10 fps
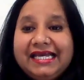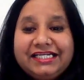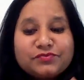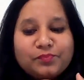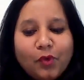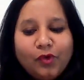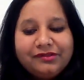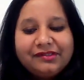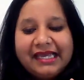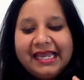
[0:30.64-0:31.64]
It is
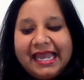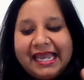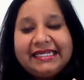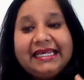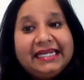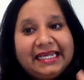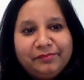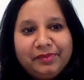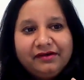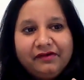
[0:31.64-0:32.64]
both an
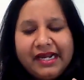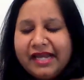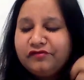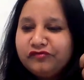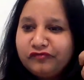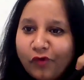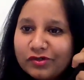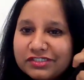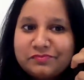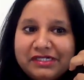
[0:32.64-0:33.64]
enabler and
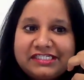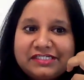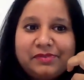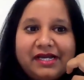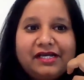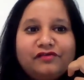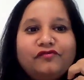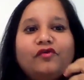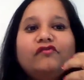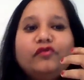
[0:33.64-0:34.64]
force multiplier
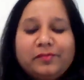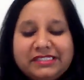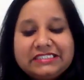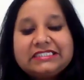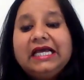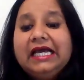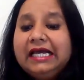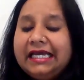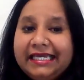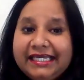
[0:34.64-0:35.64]
for women's
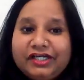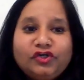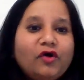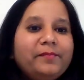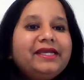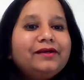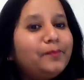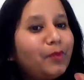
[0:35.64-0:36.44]
economic,